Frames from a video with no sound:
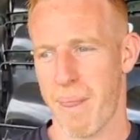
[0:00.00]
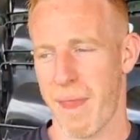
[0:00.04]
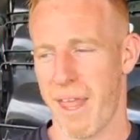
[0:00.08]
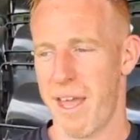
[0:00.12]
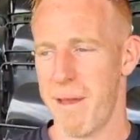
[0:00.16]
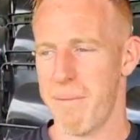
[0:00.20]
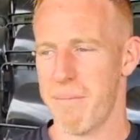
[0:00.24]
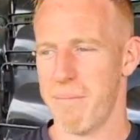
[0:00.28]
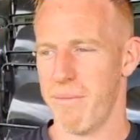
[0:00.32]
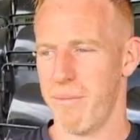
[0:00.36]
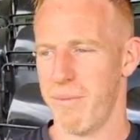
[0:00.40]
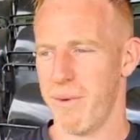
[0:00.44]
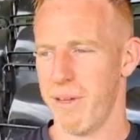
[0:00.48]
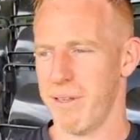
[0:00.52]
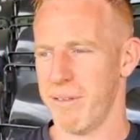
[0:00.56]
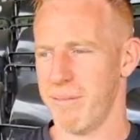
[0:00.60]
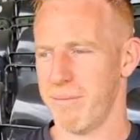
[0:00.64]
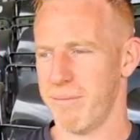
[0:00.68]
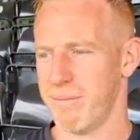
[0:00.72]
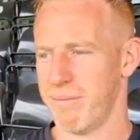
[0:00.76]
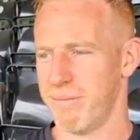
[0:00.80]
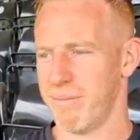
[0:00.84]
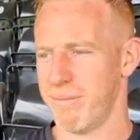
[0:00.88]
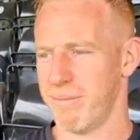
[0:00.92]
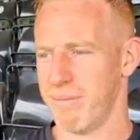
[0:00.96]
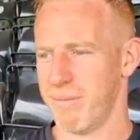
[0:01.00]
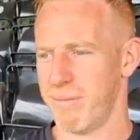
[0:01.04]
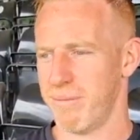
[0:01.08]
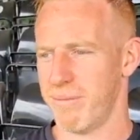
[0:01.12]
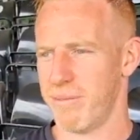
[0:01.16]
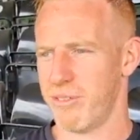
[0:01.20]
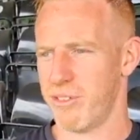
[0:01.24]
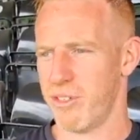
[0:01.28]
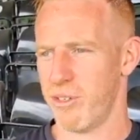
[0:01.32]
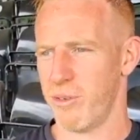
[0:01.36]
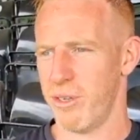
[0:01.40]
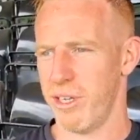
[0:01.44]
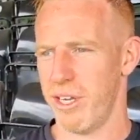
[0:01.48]
Um, well,
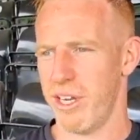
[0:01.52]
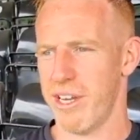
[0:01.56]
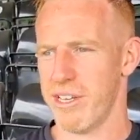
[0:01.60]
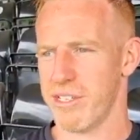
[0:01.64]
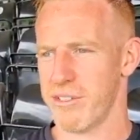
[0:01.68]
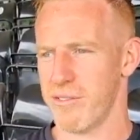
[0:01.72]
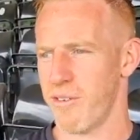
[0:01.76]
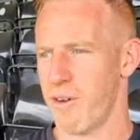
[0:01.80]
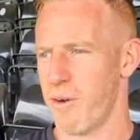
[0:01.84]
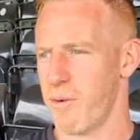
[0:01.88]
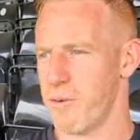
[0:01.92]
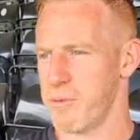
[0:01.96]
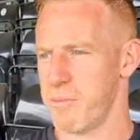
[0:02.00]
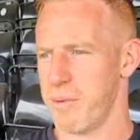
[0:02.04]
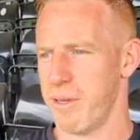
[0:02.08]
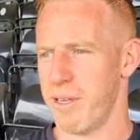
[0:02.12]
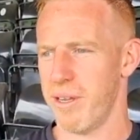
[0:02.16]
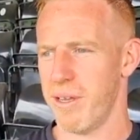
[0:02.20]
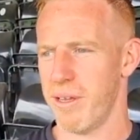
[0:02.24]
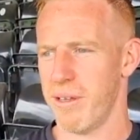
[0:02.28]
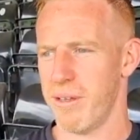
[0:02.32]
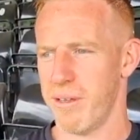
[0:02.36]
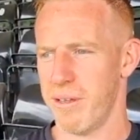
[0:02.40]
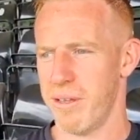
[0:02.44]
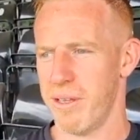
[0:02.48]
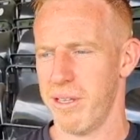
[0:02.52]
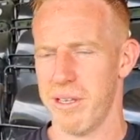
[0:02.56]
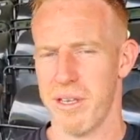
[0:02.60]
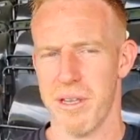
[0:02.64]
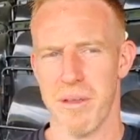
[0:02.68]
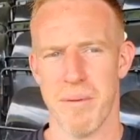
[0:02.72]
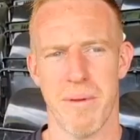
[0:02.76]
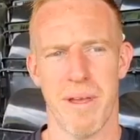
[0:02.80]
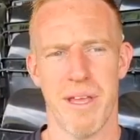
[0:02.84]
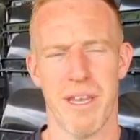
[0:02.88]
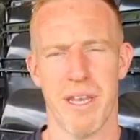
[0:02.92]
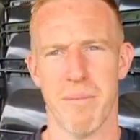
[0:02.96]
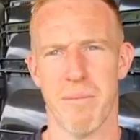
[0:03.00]
through the years I've always been in the
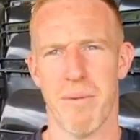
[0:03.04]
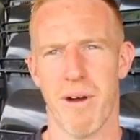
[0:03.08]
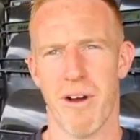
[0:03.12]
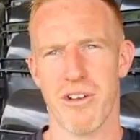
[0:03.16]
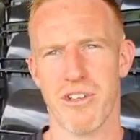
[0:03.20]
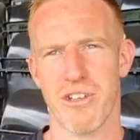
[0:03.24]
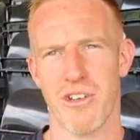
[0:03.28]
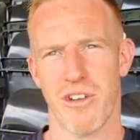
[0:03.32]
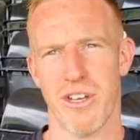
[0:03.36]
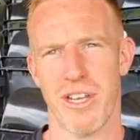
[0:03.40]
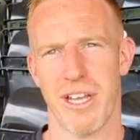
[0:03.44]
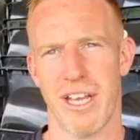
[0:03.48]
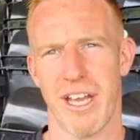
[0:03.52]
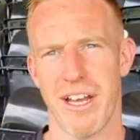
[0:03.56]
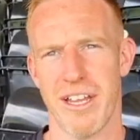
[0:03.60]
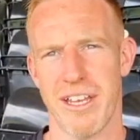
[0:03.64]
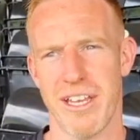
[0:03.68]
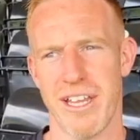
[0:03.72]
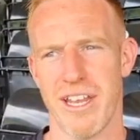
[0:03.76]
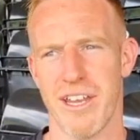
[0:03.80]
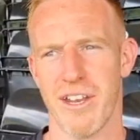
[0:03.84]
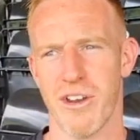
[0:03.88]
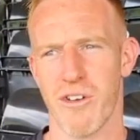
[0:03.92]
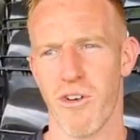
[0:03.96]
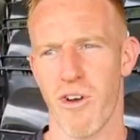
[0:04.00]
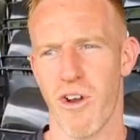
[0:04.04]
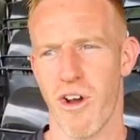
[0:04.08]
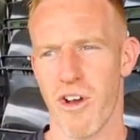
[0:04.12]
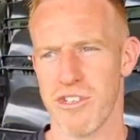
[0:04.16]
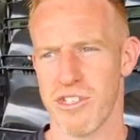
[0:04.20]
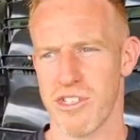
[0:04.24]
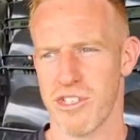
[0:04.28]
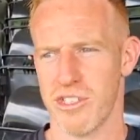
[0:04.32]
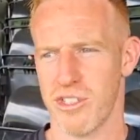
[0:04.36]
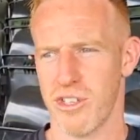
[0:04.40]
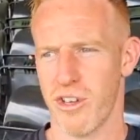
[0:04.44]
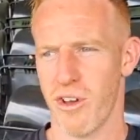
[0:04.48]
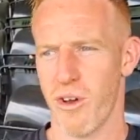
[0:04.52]
in the box trying to get on the end of
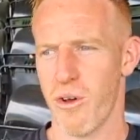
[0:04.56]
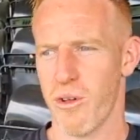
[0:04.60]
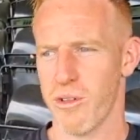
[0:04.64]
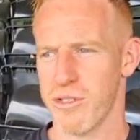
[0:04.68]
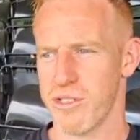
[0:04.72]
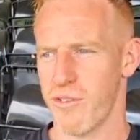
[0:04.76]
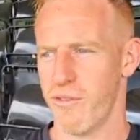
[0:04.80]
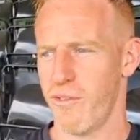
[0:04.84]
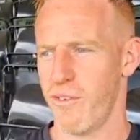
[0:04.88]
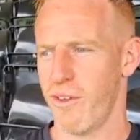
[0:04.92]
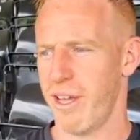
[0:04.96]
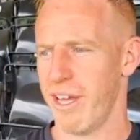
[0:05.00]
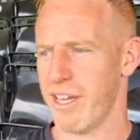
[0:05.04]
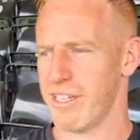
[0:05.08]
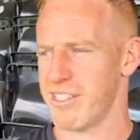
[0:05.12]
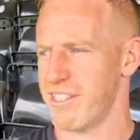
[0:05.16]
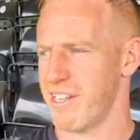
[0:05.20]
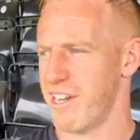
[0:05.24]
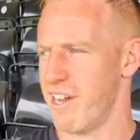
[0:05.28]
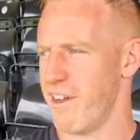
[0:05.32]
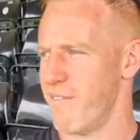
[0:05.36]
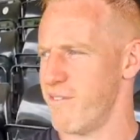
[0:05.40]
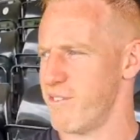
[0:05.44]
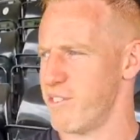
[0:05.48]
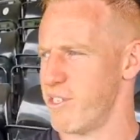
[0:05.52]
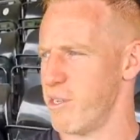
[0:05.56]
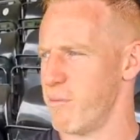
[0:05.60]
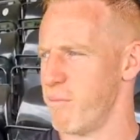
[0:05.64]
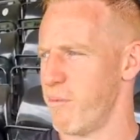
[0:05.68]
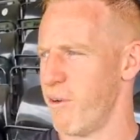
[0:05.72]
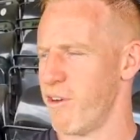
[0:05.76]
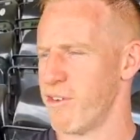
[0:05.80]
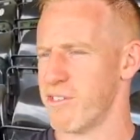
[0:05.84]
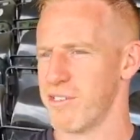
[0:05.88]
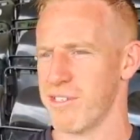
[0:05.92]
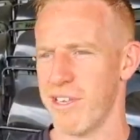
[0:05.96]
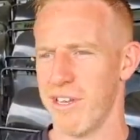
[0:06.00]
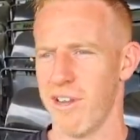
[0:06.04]
crosses and goals. If we can get saves in the
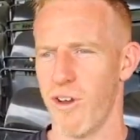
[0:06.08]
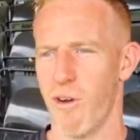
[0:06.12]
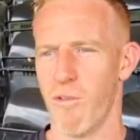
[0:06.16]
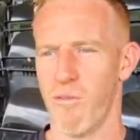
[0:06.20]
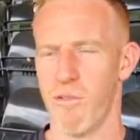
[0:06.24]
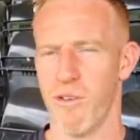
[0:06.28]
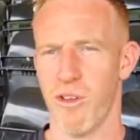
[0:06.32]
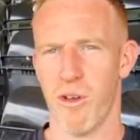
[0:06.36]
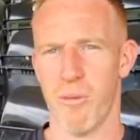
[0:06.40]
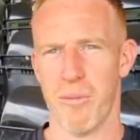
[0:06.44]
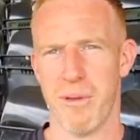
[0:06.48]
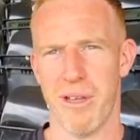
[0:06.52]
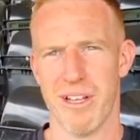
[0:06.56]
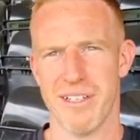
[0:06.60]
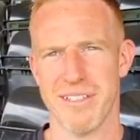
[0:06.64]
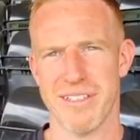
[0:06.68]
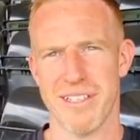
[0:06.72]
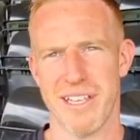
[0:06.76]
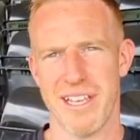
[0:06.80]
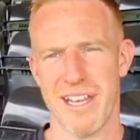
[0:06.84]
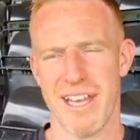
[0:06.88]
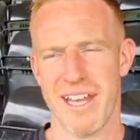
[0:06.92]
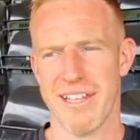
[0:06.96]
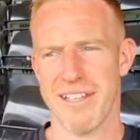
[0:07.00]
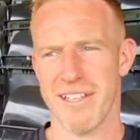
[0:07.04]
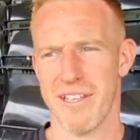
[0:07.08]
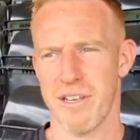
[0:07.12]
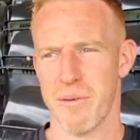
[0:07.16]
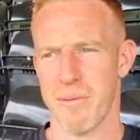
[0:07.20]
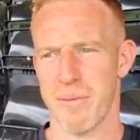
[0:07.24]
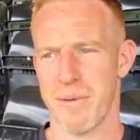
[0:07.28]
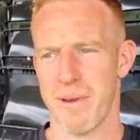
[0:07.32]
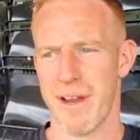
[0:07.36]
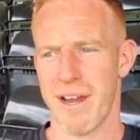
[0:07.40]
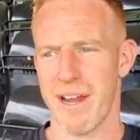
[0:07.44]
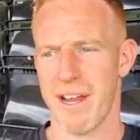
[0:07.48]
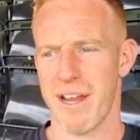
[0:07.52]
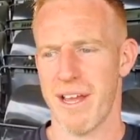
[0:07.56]
box, then hopefully I'll be under the end of them
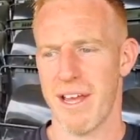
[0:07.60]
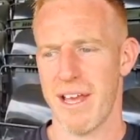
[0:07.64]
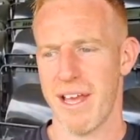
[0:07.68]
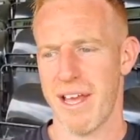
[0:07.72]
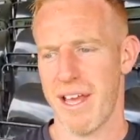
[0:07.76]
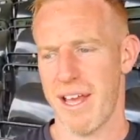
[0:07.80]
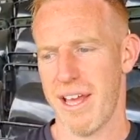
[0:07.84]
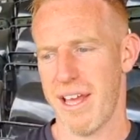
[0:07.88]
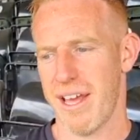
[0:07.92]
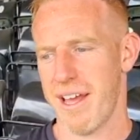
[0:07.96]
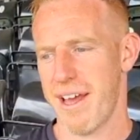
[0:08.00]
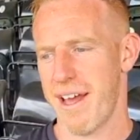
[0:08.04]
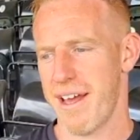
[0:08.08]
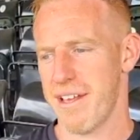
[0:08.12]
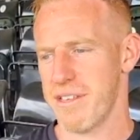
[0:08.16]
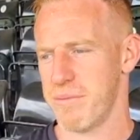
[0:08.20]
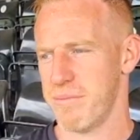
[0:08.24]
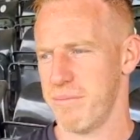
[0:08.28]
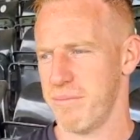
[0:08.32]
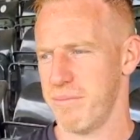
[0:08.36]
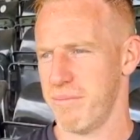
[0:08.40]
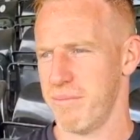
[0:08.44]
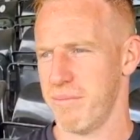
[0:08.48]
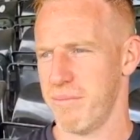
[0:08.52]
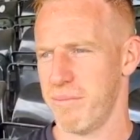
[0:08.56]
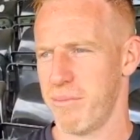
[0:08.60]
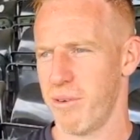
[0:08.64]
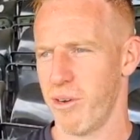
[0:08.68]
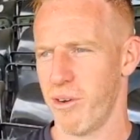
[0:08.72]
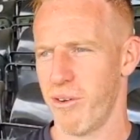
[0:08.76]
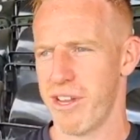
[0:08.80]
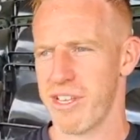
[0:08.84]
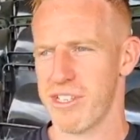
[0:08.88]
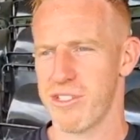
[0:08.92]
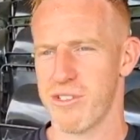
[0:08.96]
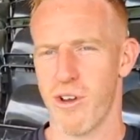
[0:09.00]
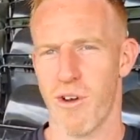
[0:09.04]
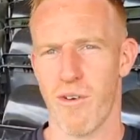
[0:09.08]
there. As we
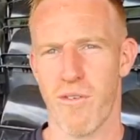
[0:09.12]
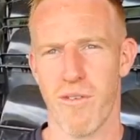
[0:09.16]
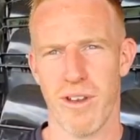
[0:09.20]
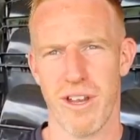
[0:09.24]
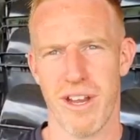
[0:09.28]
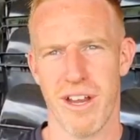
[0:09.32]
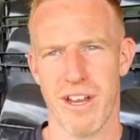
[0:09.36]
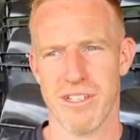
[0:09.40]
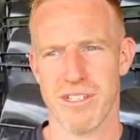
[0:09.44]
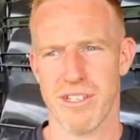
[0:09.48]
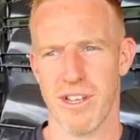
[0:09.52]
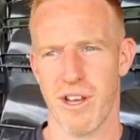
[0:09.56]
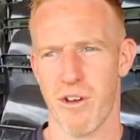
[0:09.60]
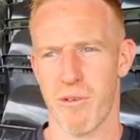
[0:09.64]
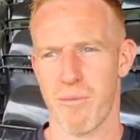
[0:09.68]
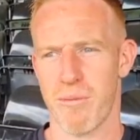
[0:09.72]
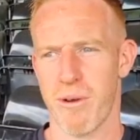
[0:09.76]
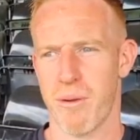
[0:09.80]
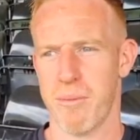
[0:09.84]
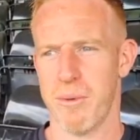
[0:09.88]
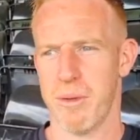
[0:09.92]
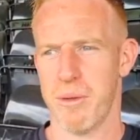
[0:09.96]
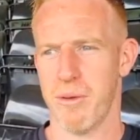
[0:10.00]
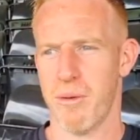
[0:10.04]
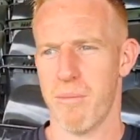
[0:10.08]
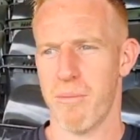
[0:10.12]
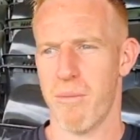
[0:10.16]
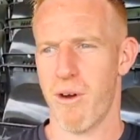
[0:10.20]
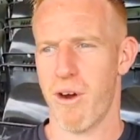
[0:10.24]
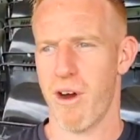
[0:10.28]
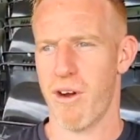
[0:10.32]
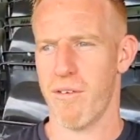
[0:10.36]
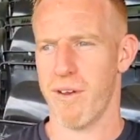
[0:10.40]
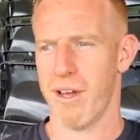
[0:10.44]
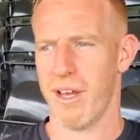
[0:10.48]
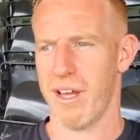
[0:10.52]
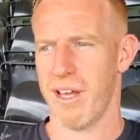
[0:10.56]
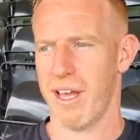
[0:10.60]
progressed over the years now, I've probably become more
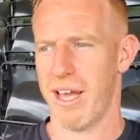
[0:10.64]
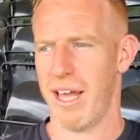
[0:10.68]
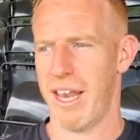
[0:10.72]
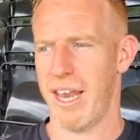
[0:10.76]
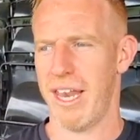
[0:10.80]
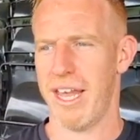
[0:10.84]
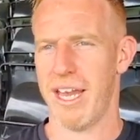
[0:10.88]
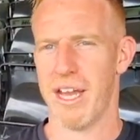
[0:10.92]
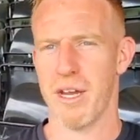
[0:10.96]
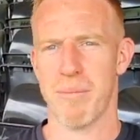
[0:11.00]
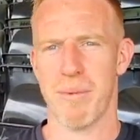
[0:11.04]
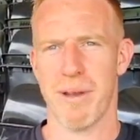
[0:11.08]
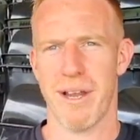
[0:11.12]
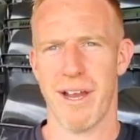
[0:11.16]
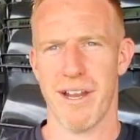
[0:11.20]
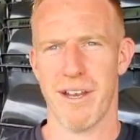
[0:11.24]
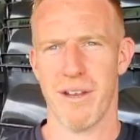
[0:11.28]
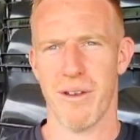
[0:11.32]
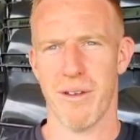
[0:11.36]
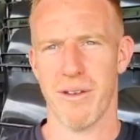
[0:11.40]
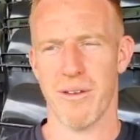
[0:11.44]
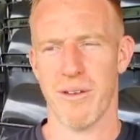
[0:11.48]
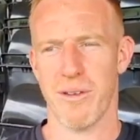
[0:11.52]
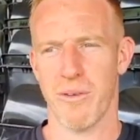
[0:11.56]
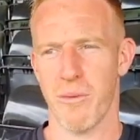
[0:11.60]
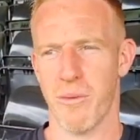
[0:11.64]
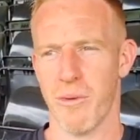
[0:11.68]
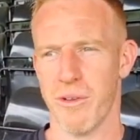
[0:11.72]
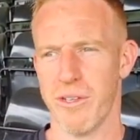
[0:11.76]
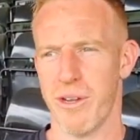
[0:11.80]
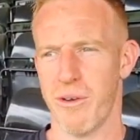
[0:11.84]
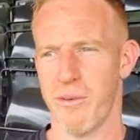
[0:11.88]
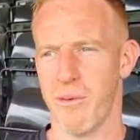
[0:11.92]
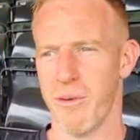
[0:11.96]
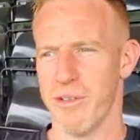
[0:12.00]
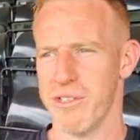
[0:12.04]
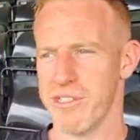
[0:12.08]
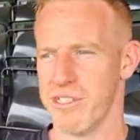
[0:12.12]
of a, a link player than one
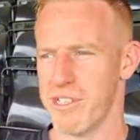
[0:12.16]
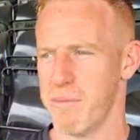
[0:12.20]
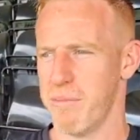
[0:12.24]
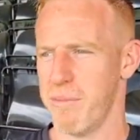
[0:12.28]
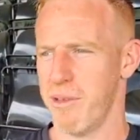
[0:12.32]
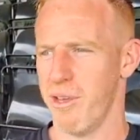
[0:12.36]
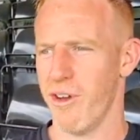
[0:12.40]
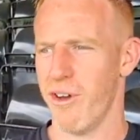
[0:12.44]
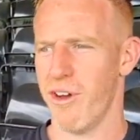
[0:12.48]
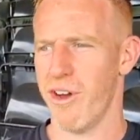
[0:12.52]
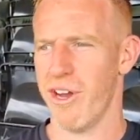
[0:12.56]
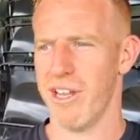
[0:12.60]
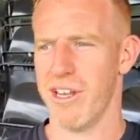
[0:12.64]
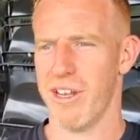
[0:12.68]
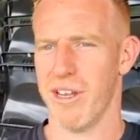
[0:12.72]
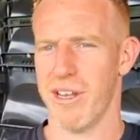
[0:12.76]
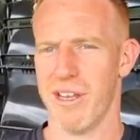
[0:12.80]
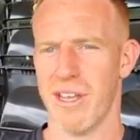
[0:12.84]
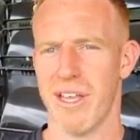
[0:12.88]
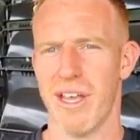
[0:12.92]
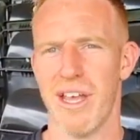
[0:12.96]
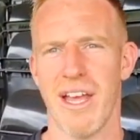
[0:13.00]
that runs in behind and,